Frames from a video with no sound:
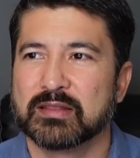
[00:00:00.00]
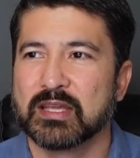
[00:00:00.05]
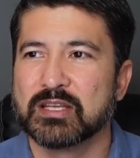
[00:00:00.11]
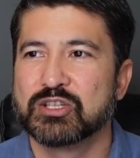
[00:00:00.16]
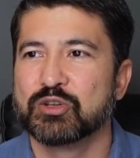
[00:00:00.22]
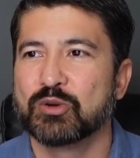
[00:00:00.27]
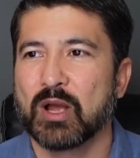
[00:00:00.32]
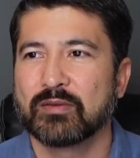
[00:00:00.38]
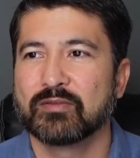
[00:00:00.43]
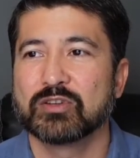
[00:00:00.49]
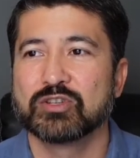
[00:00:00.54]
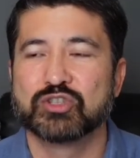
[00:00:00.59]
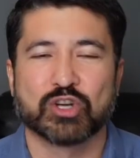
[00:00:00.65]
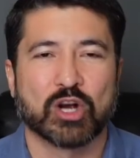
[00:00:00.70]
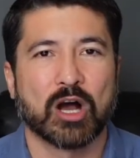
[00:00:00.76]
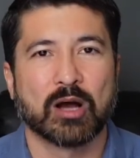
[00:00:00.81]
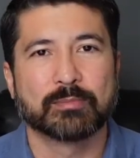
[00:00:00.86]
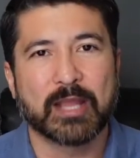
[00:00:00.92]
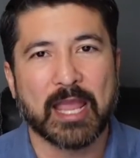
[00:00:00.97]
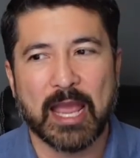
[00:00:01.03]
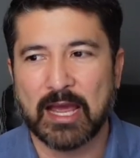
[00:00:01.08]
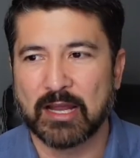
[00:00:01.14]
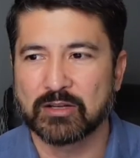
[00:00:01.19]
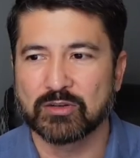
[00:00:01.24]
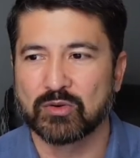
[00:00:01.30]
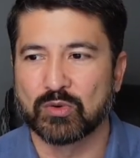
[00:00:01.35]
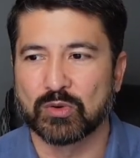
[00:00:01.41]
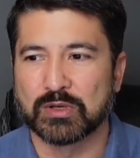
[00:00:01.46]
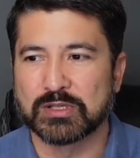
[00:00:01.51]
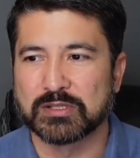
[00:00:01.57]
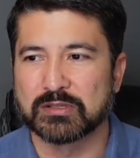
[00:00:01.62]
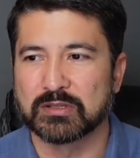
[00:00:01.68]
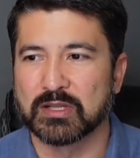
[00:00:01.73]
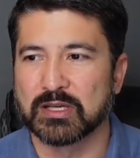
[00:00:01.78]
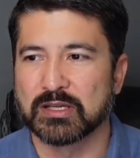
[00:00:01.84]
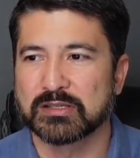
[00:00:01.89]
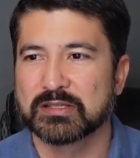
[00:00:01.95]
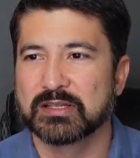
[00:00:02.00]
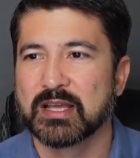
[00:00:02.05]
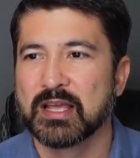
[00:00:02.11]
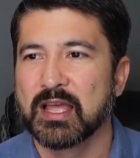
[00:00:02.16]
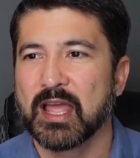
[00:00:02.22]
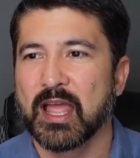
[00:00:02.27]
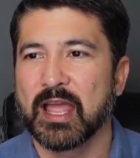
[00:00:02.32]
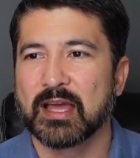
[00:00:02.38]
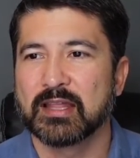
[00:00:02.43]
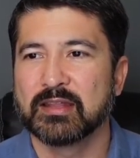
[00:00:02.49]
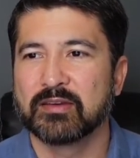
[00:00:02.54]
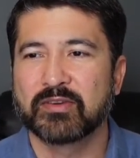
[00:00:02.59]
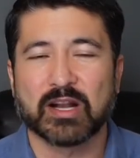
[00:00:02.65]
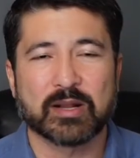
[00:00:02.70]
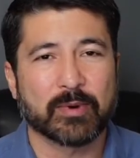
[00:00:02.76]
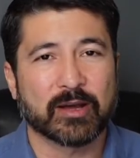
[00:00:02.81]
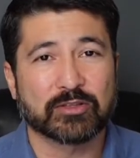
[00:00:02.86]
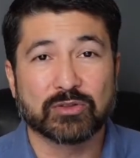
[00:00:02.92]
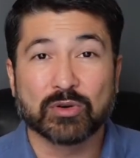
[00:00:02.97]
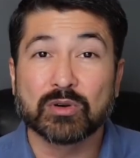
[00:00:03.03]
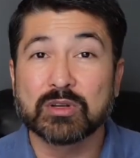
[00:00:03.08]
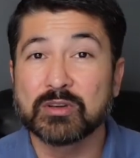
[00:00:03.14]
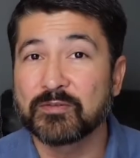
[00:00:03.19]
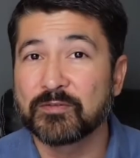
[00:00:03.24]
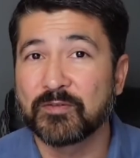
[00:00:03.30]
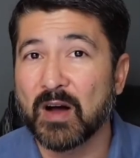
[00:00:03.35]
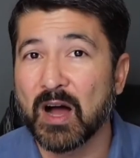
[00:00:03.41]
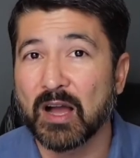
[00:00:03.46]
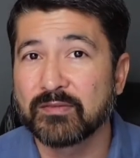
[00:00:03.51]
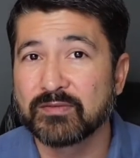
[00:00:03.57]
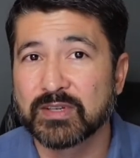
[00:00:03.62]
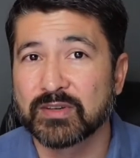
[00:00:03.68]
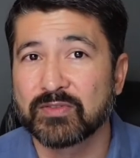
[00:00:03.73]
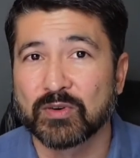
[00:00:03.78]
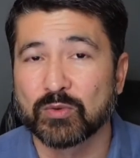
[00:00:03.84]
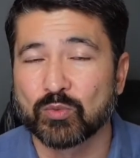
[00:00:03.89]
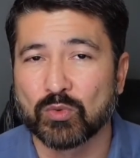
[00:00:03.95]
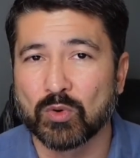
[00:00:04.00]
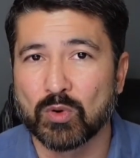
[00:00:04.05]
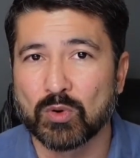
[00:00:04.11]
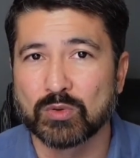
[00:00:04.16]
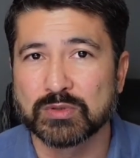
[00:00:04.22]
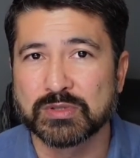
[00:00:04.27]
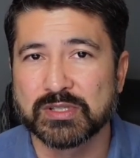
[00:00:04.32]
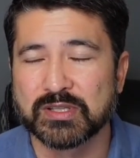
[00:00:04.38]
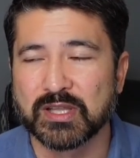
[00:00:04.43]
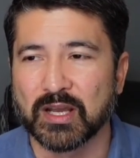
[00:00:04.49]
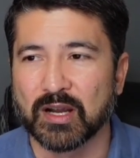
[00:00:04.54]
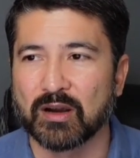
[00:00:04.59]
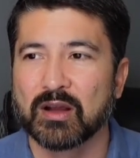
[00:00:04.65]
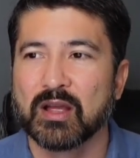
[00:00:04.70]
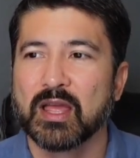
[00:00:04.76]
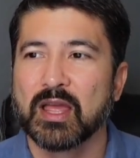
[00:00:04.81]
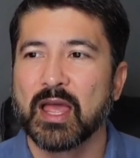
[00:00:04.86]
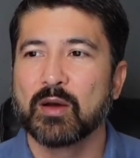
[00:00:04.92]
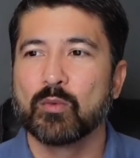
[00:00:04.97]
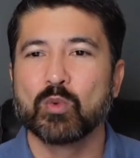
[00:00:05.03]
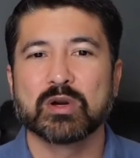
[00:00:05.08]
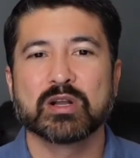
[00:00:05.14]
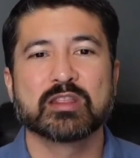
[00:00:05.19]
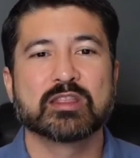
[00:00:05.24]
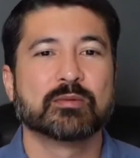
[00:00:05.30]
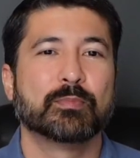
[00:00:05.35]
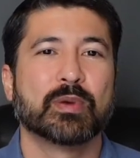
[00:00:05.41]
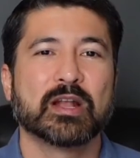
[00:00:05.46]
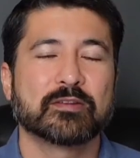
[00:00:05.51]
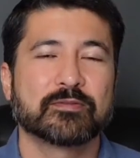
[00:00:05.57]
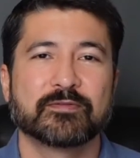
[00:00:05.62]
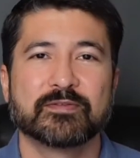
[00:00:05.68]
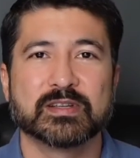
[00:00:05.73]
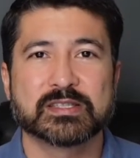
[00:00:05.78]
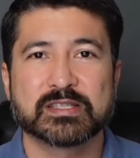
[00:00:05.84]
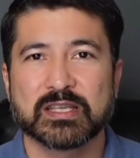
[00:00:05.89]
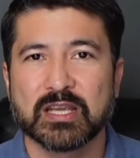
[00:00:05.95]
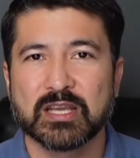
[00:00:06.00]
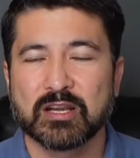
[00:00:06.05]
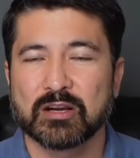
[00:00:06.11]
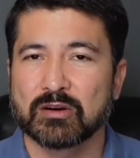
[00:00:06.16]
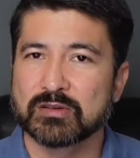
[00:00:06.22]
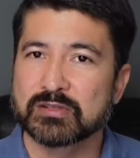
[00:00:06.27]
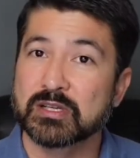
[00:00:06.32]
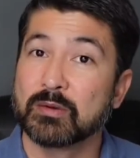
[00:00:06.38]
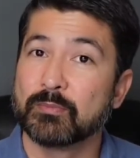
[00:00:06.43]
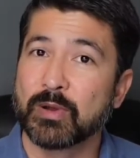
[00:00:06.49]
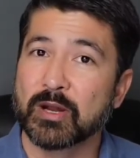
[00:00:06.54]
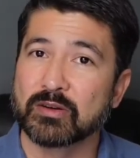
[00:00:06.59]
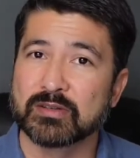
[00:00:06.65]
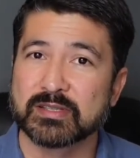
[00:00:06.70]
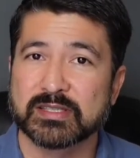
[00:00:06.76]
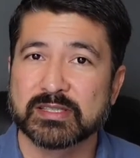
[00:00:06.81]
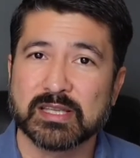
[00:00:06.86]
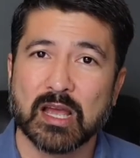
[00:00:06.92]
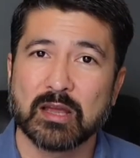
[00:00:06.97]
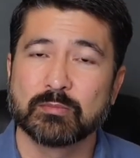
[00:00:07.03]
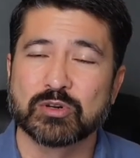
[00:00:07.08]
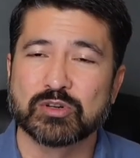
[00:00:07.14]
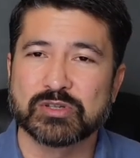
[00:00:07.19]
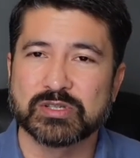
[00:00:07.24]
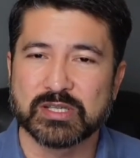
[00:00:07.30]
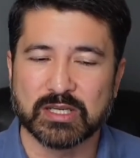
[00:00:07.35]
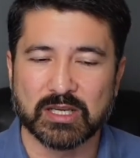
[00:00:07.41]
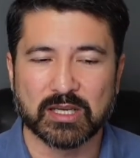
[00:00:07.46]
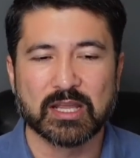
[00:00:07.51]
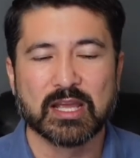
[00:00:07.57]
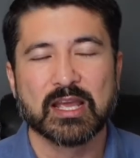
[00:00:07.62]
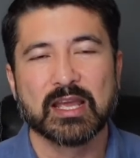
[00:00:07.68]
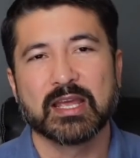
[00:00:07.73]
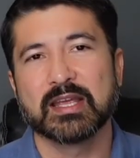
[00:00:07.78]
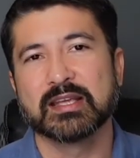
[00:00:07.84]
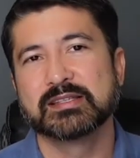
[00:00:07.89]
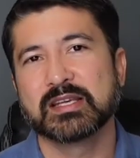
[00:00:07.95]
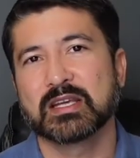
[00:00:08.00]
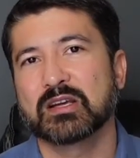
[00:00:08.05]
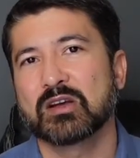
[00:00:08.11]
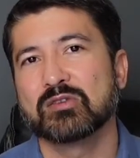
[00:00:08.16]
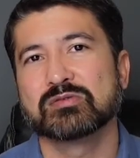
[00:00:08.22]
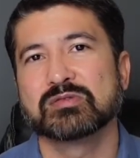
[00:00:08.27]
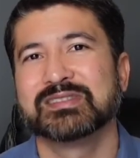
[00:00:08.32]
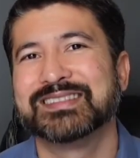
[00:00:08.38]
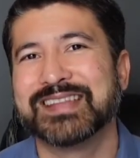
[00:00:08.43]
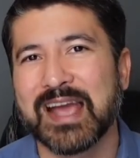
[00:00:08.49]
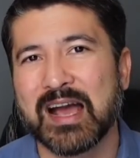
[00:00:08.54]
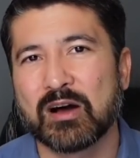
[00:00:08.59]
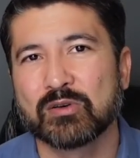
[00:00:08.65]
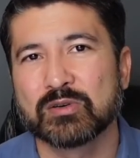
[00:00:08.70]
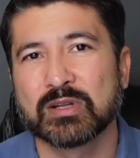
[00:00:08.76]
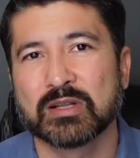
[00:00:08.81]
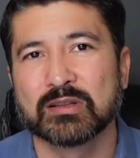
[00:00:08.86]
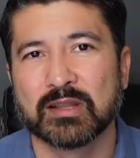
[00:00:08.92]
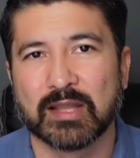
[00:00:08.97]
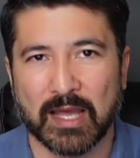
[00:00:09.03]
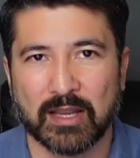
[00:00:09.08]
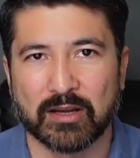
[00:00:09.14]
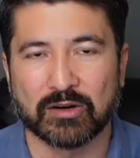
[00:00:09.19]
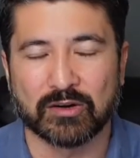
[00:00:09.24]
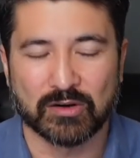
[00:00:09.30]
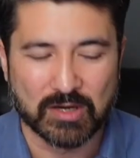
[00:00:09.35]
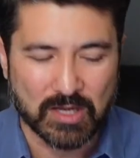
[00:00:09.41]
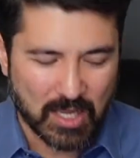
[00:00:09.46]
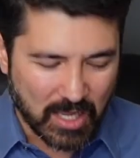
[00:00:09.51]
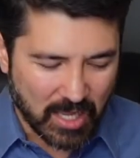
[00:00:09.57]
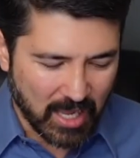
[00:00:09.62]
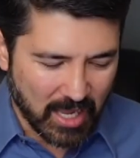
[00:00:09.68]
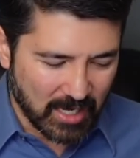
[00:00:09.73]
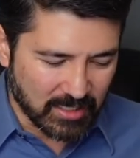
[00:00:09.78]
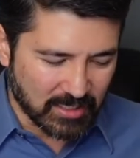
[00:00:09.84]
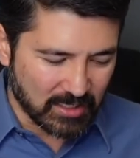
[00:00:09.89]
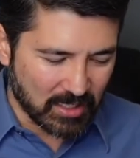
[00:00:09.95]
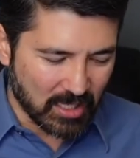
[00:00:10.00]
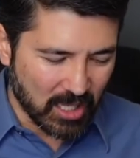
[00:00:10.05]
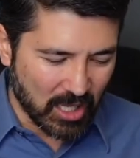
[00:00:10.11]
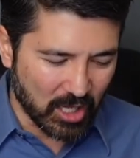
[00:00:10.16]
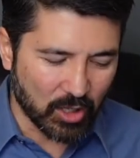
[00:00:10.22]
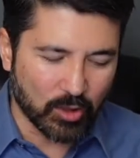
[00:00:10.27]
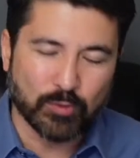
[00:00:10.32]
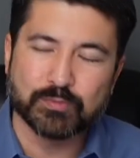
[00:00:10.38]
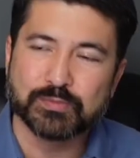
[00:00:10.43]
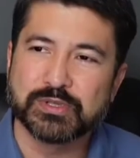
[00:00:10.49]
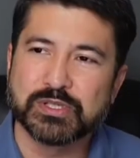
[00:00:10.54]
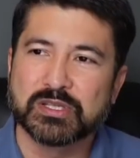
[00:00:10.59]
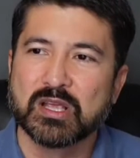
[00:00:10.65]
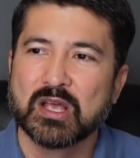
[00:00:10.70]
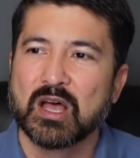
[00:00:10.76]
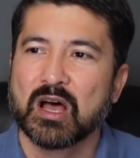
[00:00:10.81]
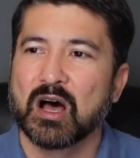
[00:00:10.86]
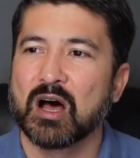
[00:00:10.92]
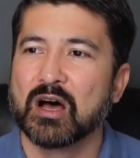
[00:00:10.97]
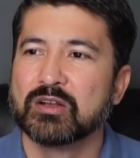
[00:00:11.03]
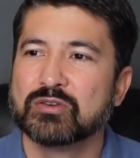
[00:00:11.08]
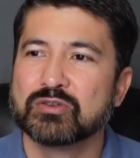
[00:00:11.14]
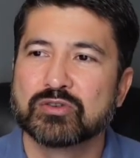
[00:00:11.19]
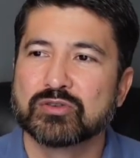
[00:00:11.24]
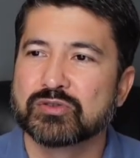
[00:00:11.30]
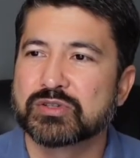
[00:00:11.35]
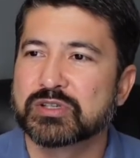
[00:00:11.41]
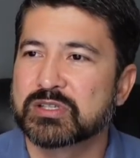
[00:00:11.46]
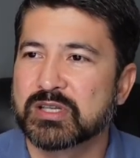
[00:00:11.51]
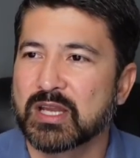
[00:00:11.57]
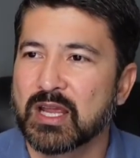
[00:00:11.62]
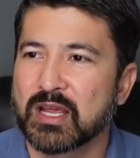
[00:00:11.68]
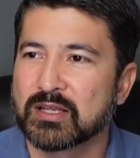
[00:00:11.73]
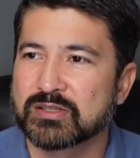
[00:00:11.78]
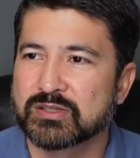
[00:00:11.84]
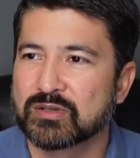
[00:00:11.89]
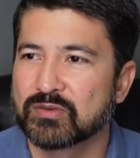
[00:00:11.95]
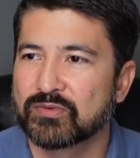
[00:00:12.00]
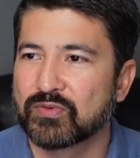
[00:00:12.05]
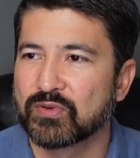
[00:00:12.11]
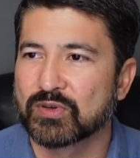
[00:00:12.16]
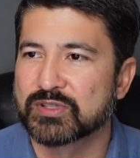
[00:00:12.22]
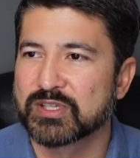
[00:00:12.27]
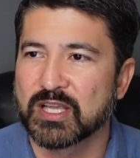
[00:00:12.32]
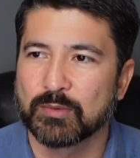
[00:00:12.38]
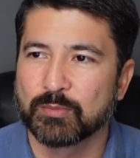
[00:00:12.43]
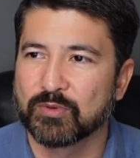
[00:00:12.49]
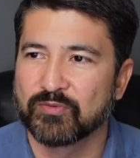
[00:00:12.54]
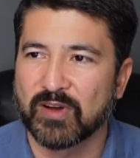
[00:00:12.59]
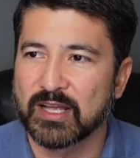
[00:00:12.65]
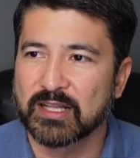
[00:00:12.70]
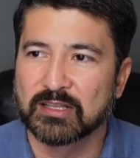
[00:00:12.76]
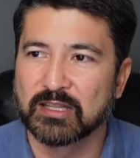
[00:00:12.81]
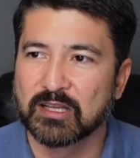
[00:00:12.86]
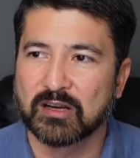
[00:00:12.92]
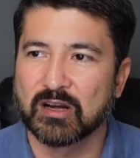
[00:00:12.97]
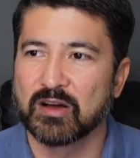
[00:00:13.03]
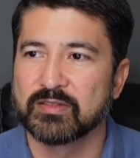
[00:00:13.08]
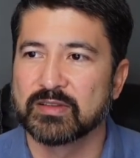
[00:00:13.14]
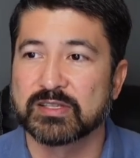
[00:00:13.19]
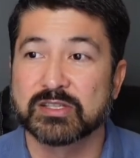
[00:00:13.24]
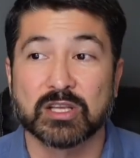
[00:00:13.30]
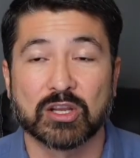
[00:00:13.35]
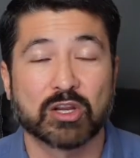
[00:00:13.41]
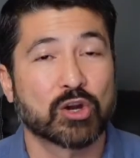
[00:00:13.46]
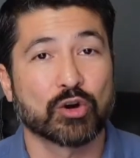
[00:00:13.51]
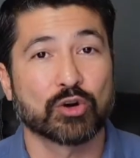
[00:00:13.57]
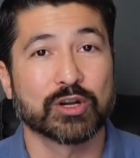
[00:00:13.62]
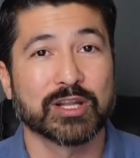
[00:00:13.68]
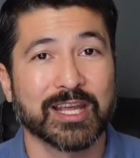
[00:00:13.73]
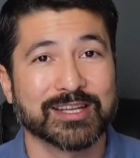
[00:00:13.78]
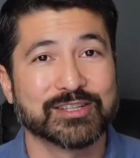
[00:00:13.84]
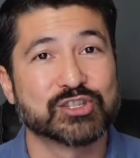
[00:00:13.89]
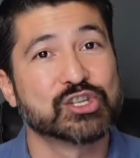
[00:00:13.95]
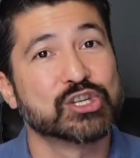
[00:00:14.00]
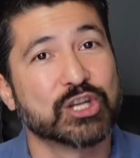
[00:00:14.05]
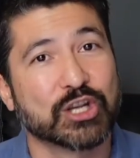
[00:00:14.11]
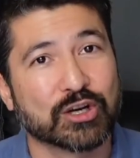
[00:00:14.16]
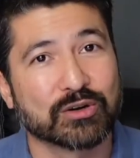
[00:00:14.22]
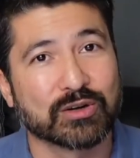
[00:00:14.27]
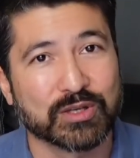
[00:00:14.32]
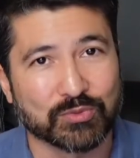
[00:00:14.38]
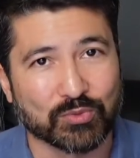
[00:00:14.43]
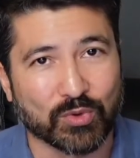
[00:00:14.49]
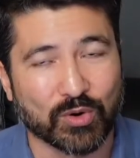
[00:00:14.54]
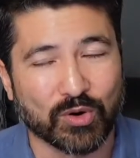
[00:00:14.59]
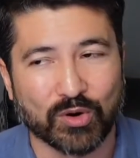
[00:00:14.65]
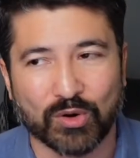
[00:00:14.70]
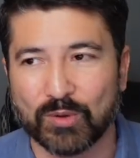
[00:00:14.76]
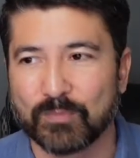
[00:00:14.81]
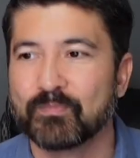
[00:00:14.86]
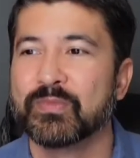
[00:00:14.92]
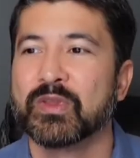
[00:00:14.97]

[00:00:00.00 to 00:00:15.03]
do have a job categories list, and they've got about 35 different roles there. And one of the benefits here, as compared to CyberSeek, is it goes down a layer, and it helps understand. So for example, if I click on the security engineering role,